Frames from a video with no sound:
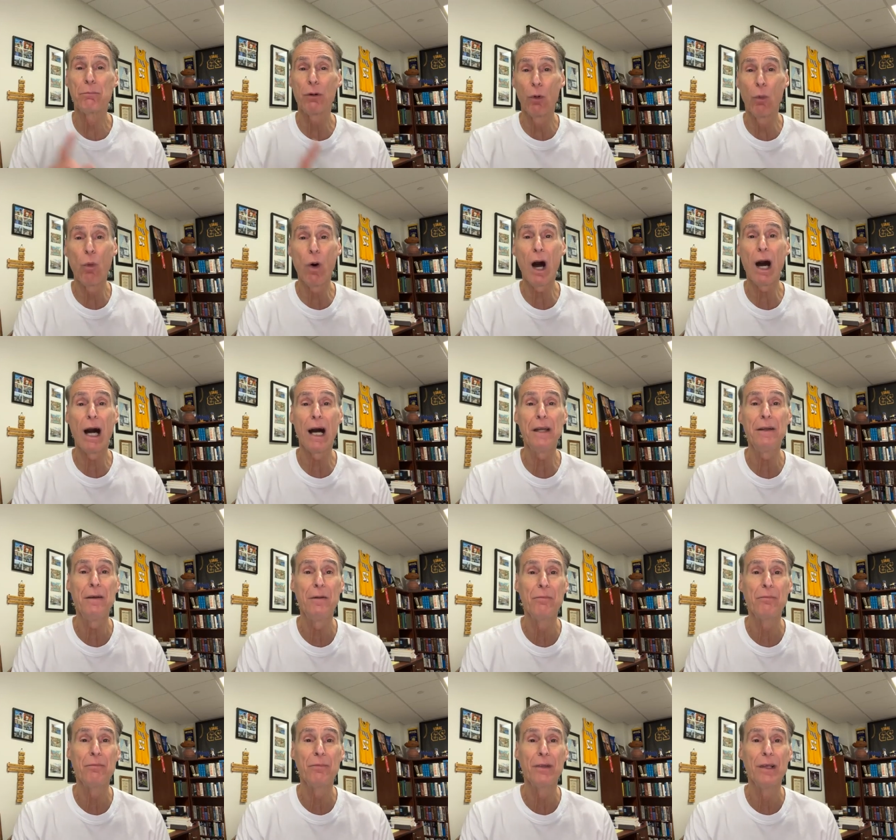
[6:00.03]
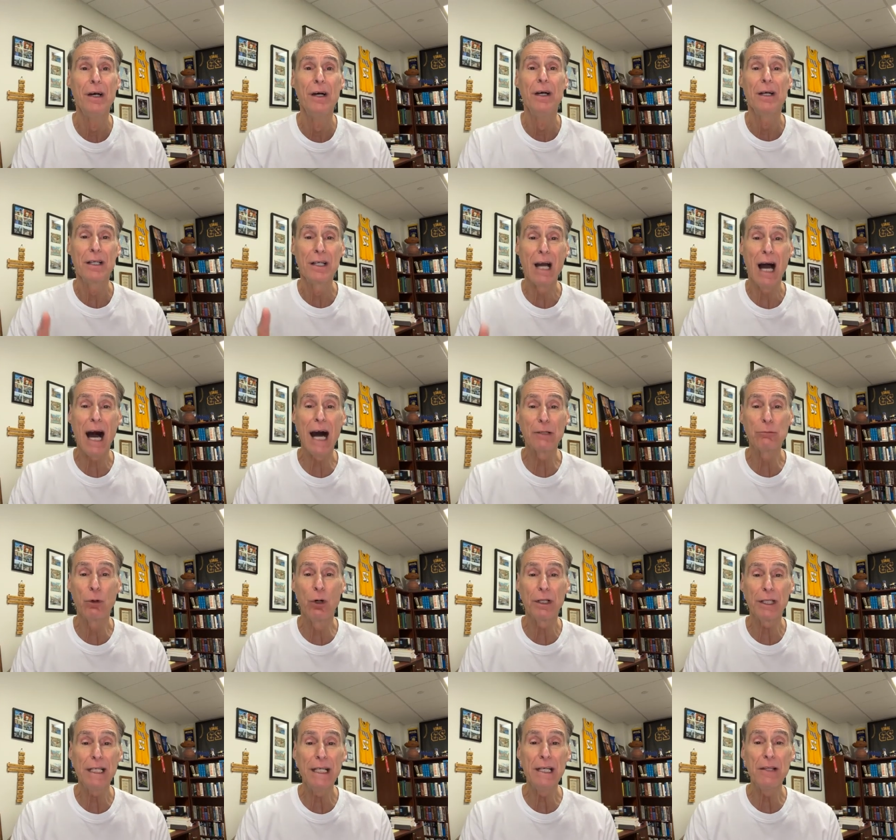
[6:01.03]
Number one, God
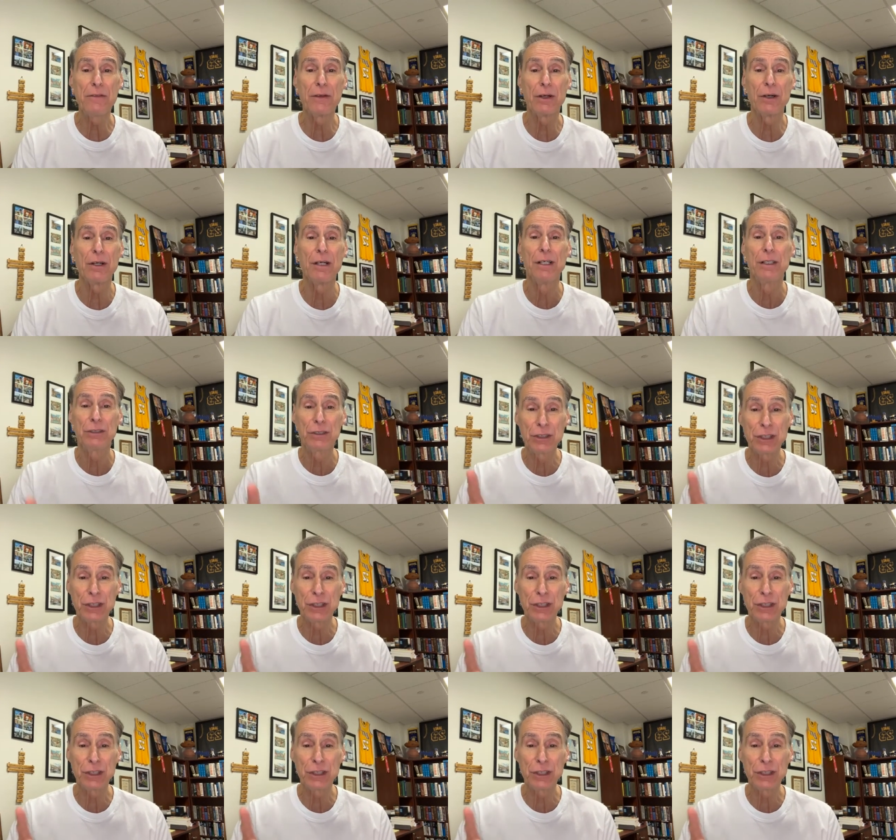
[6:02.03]
will either